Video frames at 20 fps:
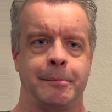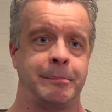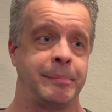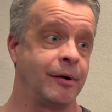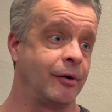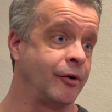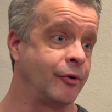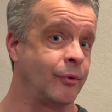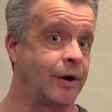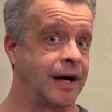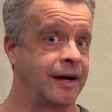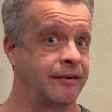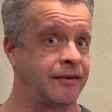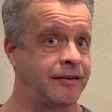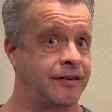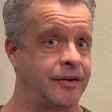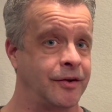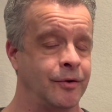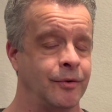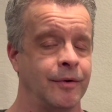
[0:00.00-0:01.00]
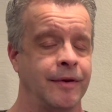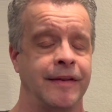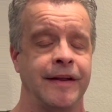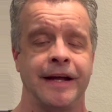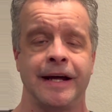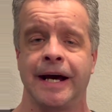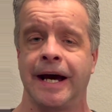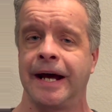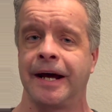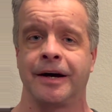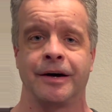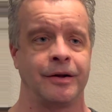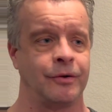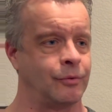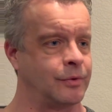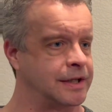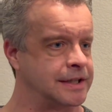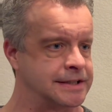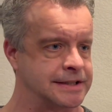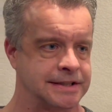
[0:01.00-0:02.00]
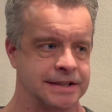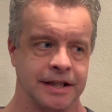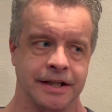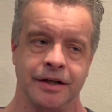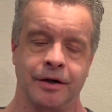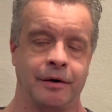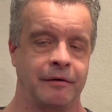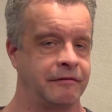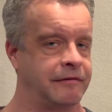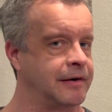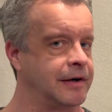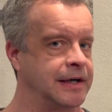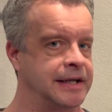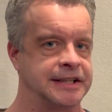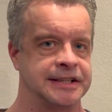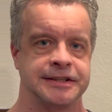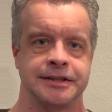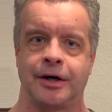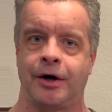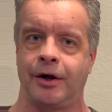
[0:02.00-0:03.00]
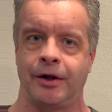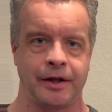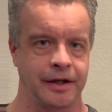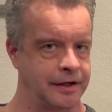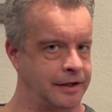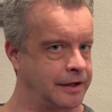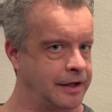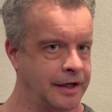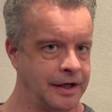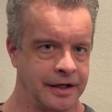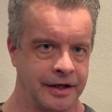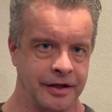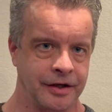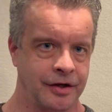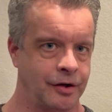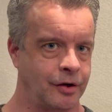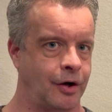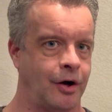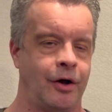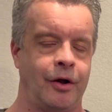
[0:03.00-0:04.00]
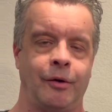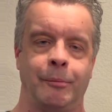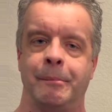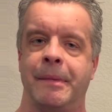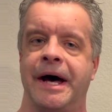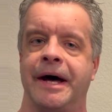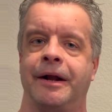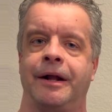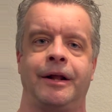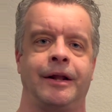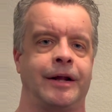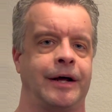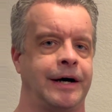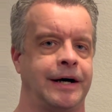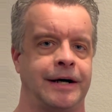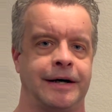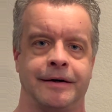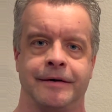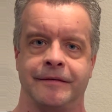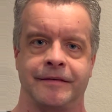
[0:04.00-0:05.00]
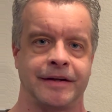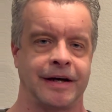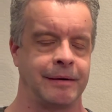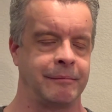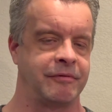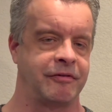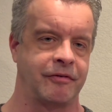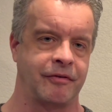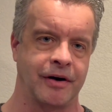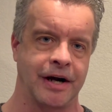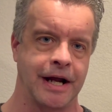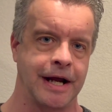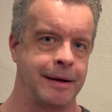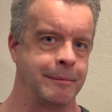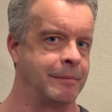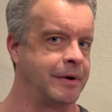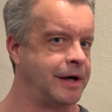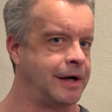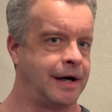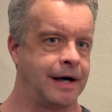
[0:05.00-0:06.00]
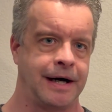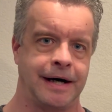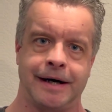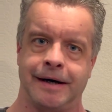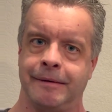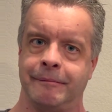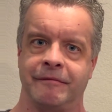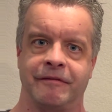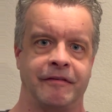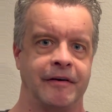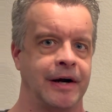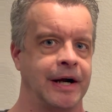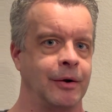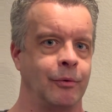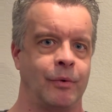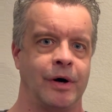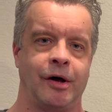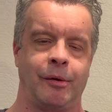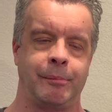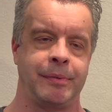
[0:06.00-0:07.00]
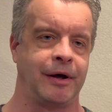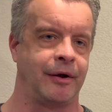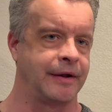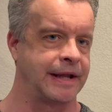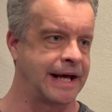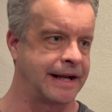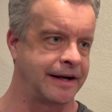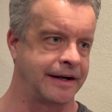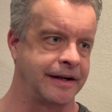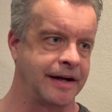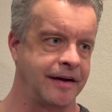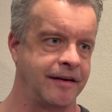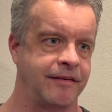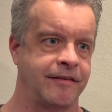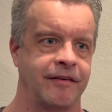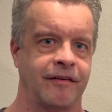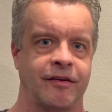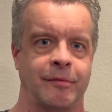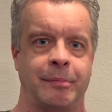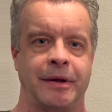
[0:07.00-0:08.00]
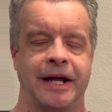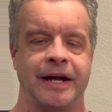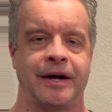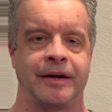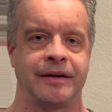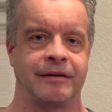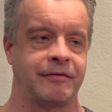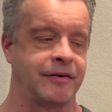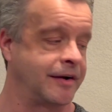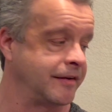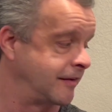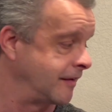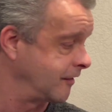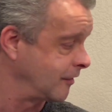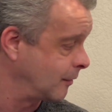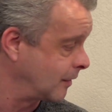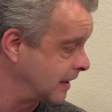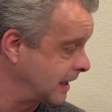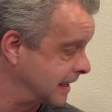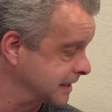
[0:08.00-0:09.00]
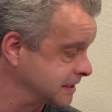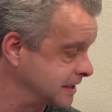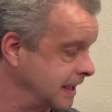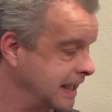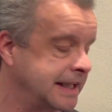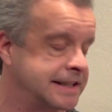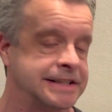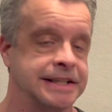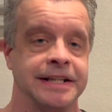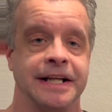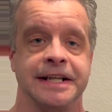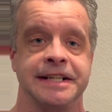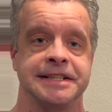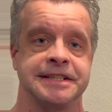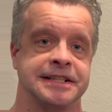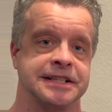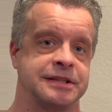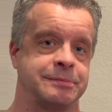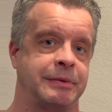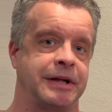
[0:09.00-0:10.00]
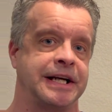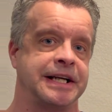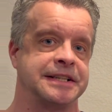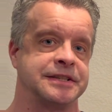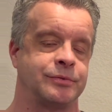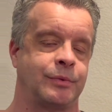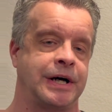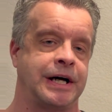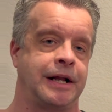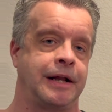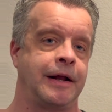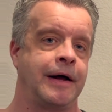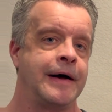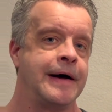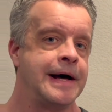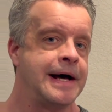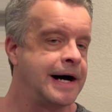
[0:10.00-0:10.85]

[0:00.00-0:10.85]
Build-wise too, the Hegel was, you know, very solid, you know, all metal type frame. Very well built, had a nice display on the front. This one actually has a nice display as well.